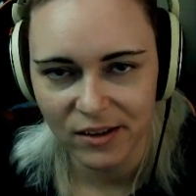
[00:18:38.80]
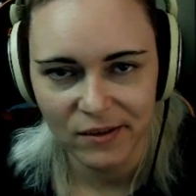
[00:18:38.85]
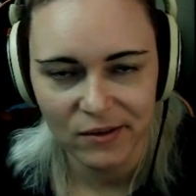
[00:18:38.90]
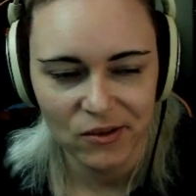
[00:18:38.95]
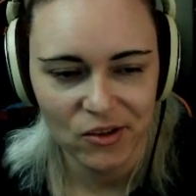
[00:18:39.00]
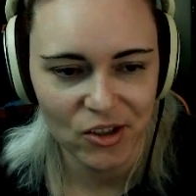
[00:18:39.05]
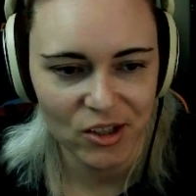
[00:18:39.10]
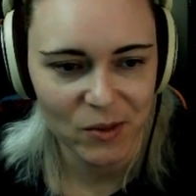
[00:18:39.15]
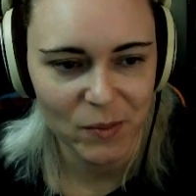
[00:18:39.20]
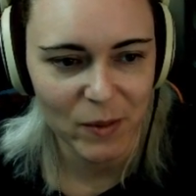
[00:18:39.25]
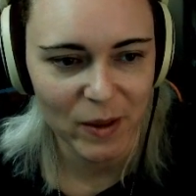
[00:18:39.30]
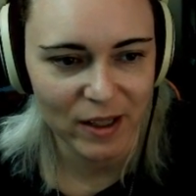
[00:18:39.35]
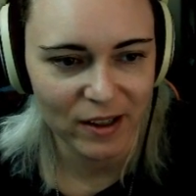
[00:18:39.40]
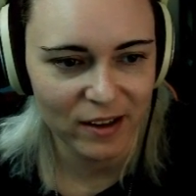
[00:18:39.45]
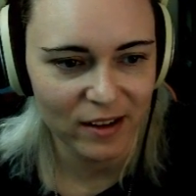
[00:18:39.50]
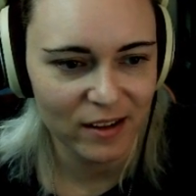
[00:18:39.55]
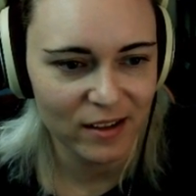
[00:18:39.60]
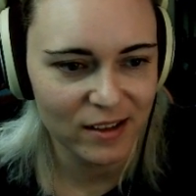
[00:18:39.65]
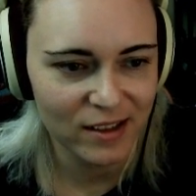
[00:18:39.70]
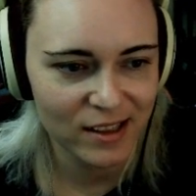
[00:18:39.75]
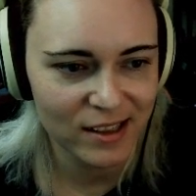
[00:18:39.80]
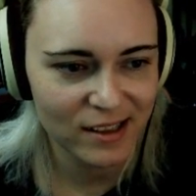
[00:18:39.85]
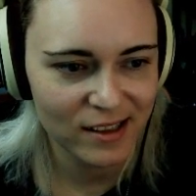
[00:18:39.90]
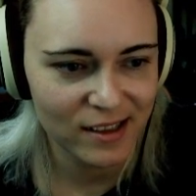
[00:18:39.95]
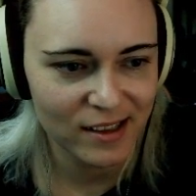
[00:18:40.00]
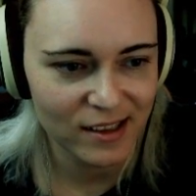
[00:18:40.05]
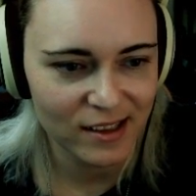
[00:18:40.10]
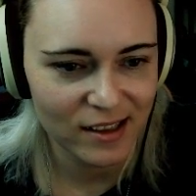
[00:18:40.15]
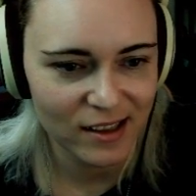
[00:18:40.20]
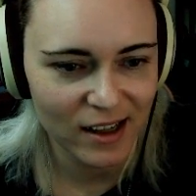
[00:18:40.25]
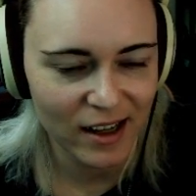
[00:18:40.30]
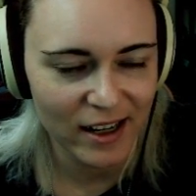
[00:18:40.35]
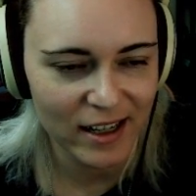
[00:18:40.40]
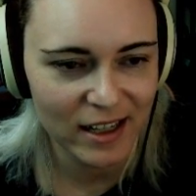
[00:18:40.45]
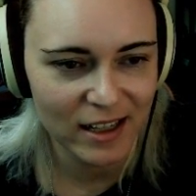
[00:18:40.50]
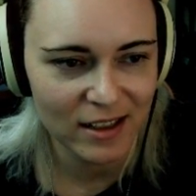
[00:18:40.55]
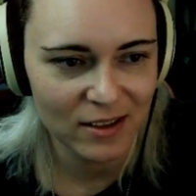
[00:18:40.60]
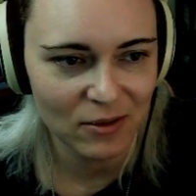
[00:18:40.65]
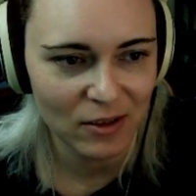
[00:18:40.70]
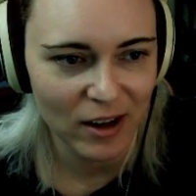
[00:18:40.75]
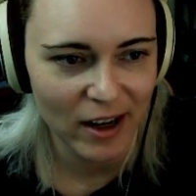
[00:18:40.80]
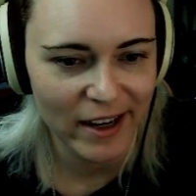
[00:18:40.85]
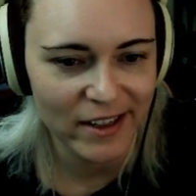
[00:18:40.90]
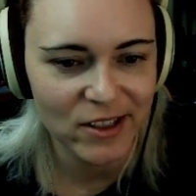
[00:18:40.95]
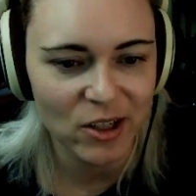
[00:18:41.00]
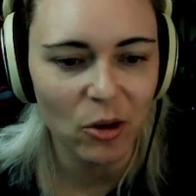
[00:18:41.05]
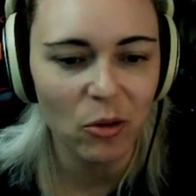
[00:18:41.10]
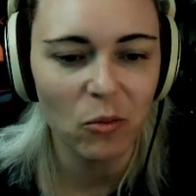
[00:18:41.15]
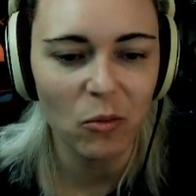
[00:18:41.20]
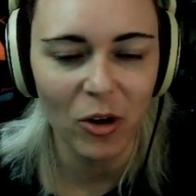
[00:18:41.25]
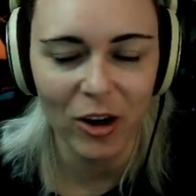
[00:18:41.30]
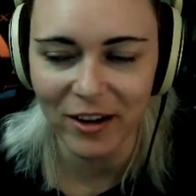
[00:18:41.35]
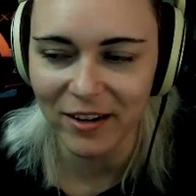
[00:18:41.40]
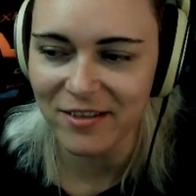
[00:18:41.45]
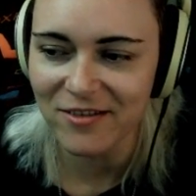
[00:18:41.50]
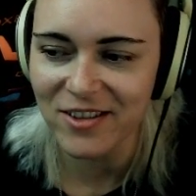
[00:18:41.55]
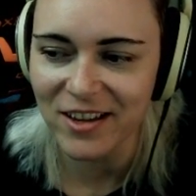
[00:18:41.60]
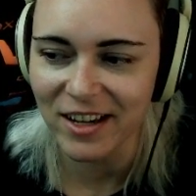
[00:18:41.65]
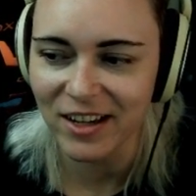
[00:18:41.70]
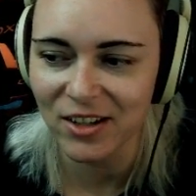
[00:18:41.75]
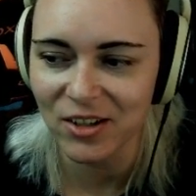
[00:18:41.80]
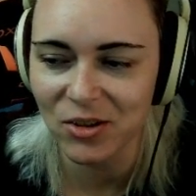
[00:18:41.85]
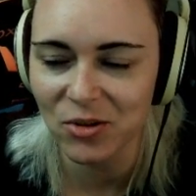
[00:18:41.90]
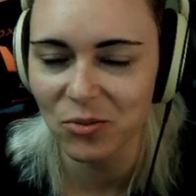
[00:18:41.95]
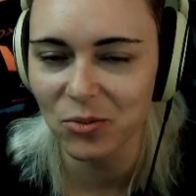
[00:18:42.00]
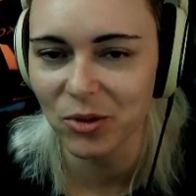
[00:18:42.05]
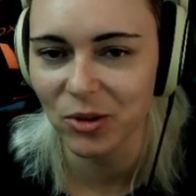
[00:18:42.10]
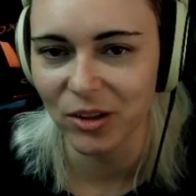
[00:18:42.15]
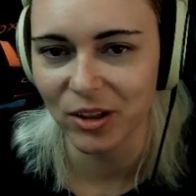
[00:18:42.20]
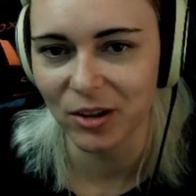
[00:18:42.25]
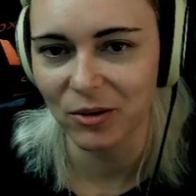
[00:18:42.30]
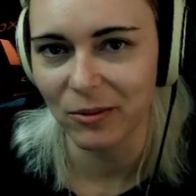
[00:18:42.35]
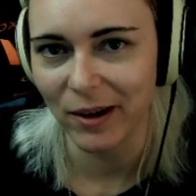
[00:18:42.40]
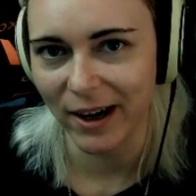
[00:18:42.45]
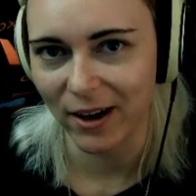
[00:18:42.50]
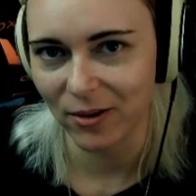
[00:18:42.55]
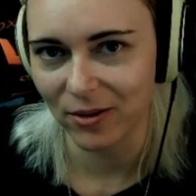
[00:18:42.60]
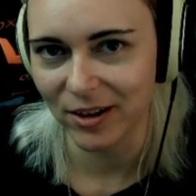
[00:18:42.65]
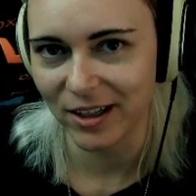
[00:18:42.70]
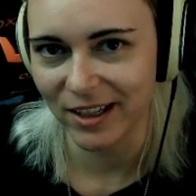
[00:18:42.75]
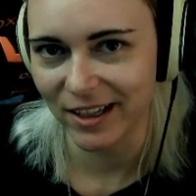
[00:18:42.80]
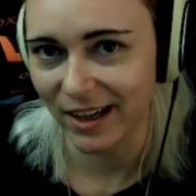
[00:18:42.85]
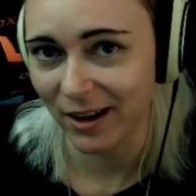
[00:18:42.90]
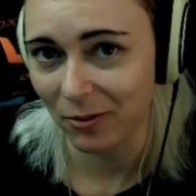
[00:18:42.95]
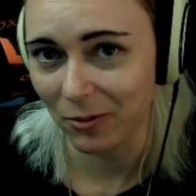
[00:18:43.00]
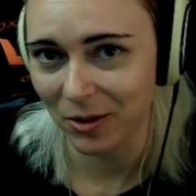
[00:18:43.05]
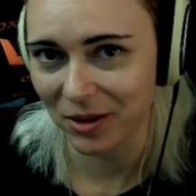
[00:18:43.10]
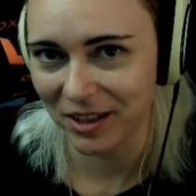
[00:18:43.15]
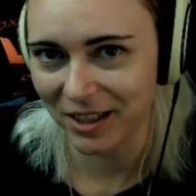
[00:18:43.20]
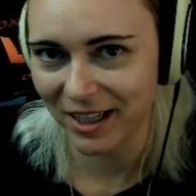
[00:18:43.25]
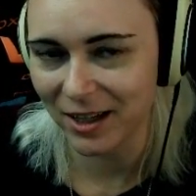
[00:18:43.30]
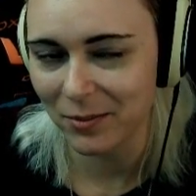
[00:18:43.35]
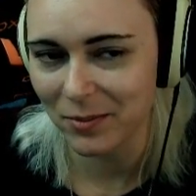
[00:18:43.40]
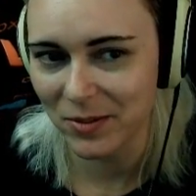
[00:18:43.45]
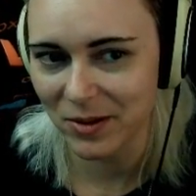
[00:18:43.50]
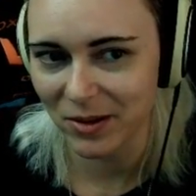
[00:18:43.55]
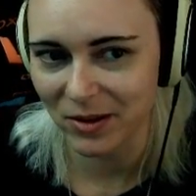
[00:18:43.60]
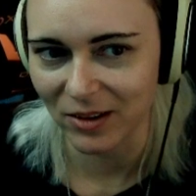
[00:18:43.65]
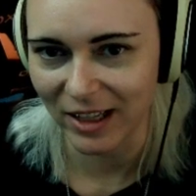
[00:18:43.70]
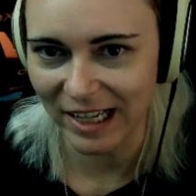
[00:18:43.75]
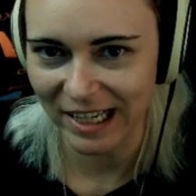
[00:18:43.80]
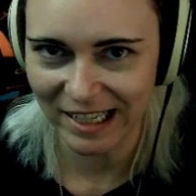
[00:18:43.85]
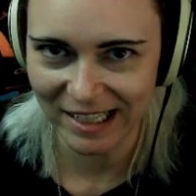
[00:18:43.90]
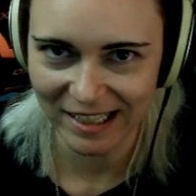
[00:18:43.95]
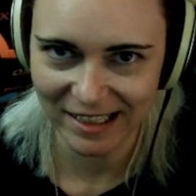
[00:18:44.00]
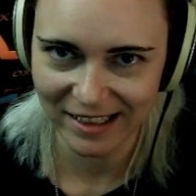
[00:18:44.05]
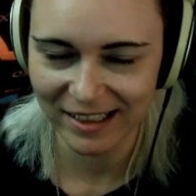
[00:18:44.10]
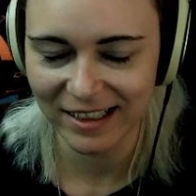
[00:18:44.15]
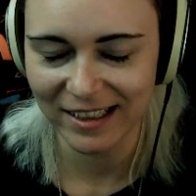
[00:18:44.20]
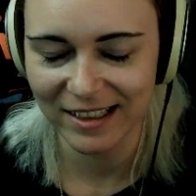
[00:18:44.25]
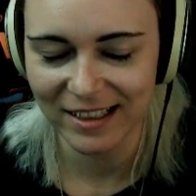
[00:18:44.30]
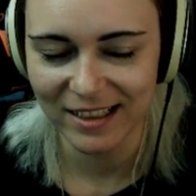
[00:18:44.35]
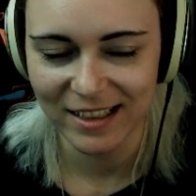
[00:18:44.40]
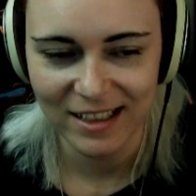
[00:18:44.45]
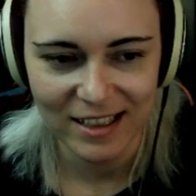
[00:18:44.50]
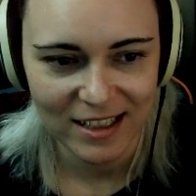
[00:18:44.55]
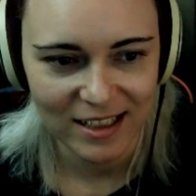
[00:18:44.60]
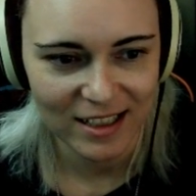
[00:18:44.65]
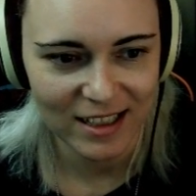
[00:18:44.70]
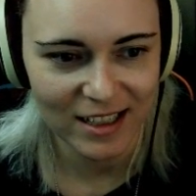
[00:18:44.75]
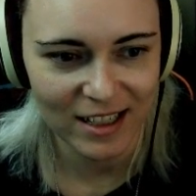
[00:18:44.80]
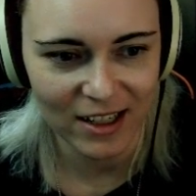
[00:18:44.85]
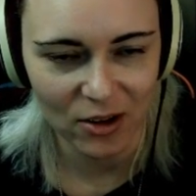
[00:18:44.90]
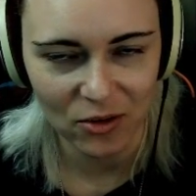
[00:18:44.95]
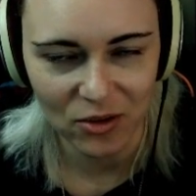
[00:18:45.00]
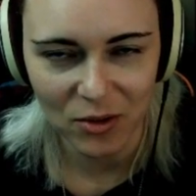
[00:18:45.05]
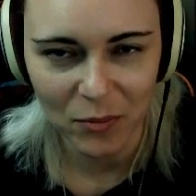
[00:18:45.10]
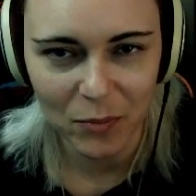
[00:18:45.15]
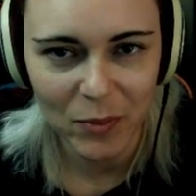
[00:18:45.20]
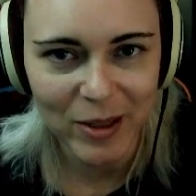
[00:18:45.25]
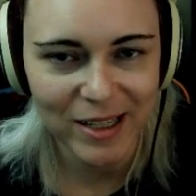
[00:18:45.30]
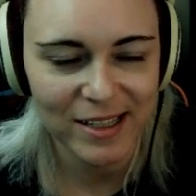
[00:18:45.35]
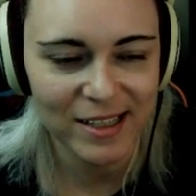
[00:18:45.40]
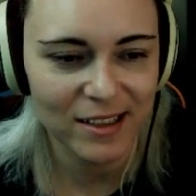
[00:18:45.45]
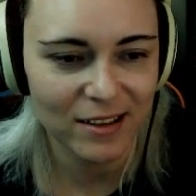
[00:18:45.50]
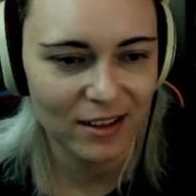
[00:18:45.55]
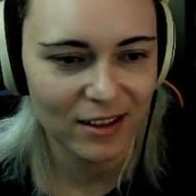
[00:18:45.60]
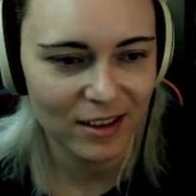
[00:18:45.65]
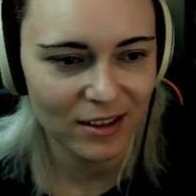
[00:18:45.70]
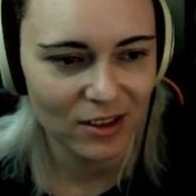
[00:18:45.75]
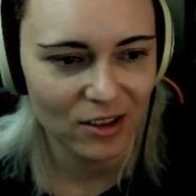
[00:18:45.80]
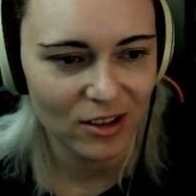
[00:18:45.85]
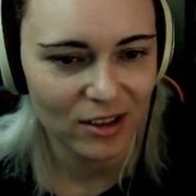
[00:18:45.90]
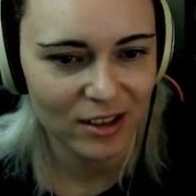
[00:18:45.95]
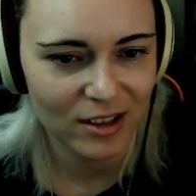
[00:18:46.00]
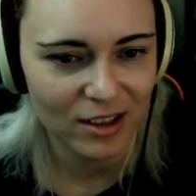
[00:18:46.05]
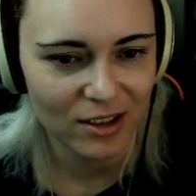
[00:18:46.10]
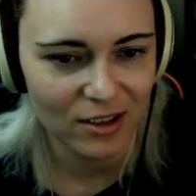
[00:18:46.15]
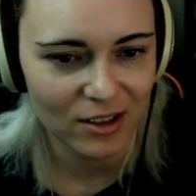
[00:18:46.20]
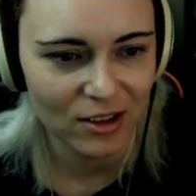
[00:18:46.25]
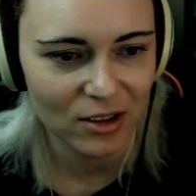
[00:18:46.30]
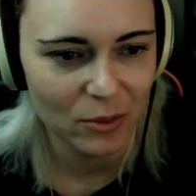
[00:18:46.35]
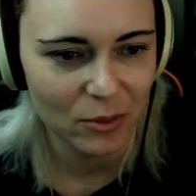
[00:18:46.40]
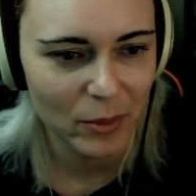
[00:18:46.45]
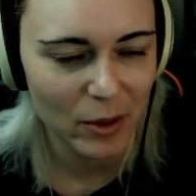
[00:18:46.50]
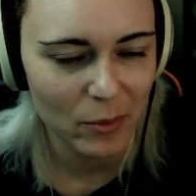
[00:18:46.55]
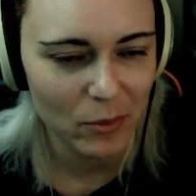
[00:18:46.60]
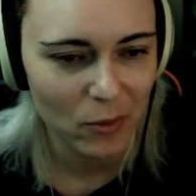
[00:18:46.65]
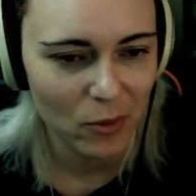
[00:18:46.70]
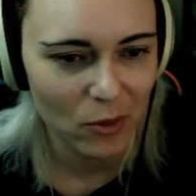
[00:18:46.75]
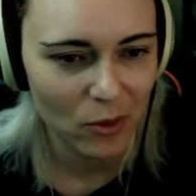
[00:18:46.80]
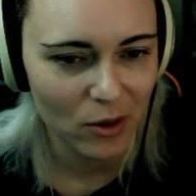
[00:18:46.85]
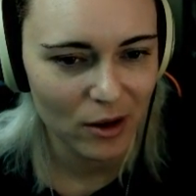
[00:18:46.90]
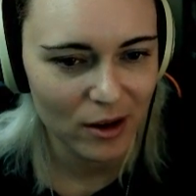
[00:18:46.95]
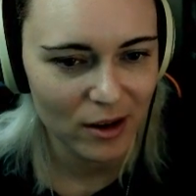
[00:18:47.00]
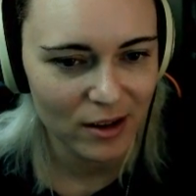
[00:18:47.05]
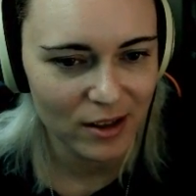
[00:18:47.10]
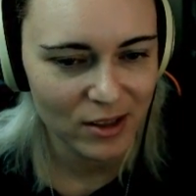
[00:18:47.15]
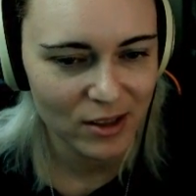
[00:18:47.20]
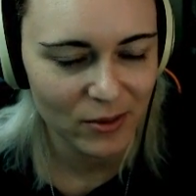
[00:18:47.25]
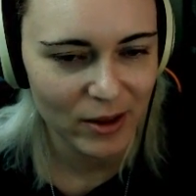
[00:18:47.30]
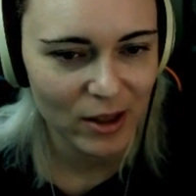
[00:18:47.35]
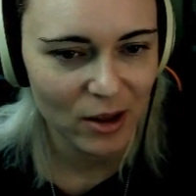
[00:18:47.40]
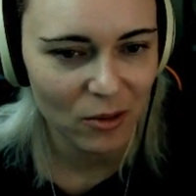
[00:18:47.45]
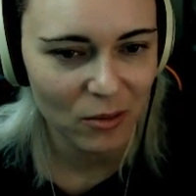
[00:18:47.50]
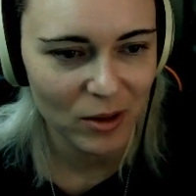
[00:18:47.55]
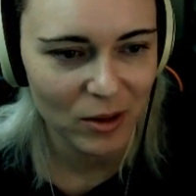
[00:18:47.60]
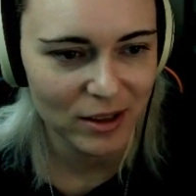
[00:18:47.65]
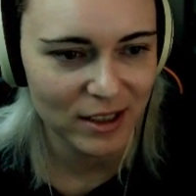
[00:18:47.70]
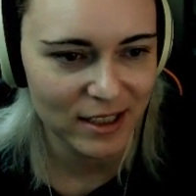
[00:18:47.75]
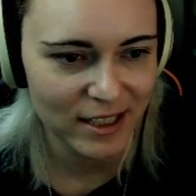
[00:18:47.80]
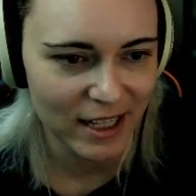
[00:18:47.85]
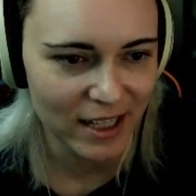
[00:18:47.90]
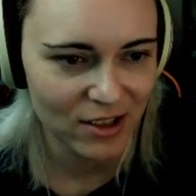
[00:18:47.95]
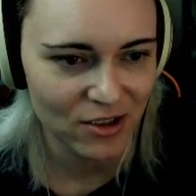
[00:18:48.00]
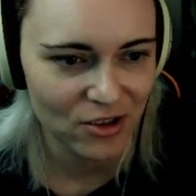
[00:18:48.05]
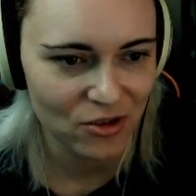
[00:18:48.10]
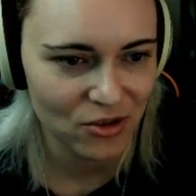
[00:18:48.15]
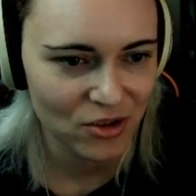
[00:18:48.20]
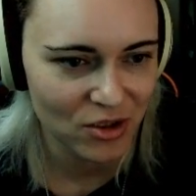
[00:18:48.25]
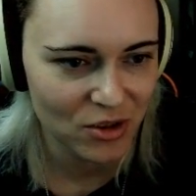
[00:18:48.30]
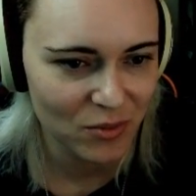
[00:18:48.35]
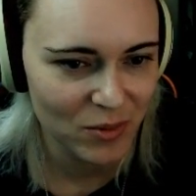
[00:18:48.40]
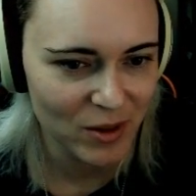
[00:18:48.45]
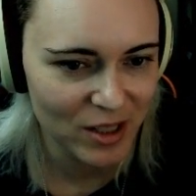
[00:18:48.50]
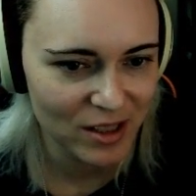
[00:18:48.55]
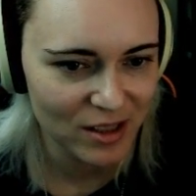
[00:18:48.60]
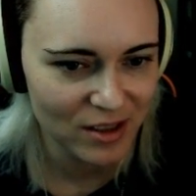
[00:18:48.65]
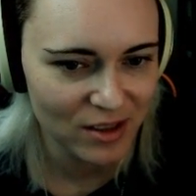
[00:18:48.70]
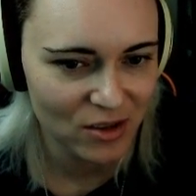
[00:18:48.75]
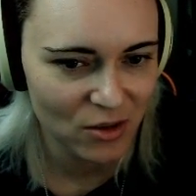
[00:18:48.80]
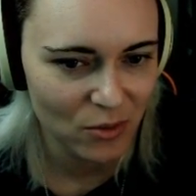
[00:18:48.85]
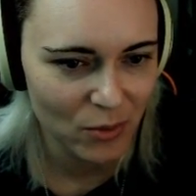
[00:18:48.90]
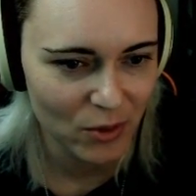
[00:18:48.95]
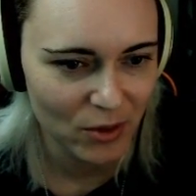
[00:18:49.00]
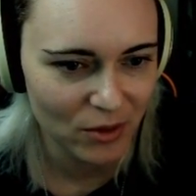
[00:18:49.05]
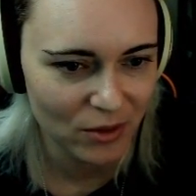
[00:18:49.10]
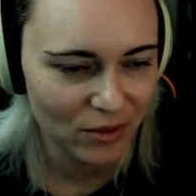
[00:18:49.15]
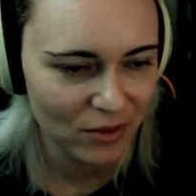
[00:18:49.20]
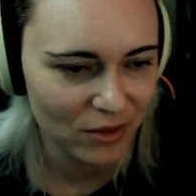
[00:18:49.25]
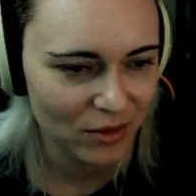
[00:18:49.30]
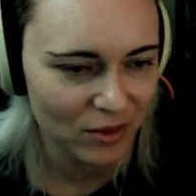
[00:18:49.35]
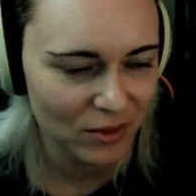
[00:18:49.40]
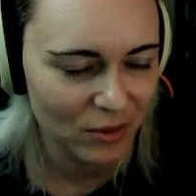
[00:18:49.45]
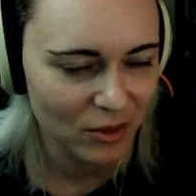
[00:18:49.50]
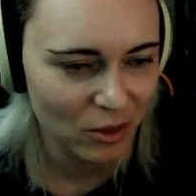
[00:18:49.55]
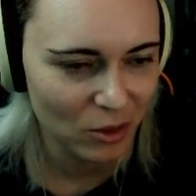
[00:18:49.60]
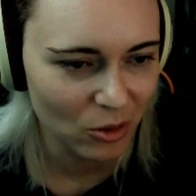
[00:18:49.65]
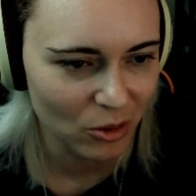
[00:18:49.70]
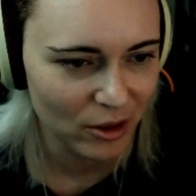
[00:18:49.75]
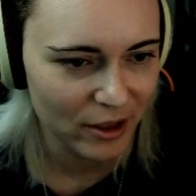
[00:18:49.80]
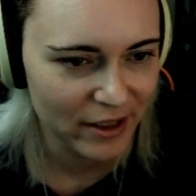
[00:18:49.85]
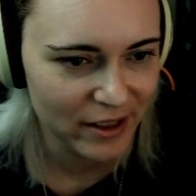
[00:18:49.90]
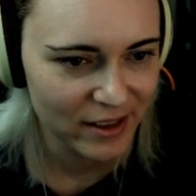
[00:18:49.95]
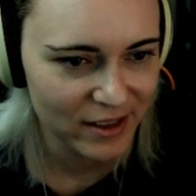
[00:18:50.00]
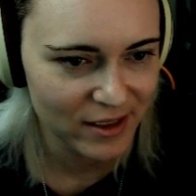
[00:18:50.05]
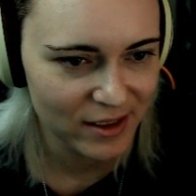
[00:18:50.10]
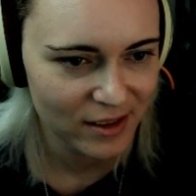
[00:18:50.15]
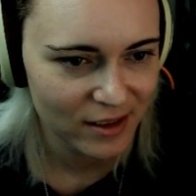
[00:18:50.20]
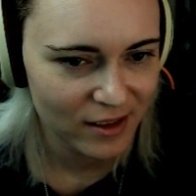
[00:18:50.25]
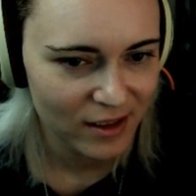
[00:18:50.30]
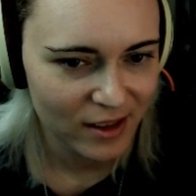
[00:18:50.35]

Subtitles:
just because I don't want things really rounded. I want to keep the, like, you know, the pixely look a little bit more, so I don't want the textures to be super glorious.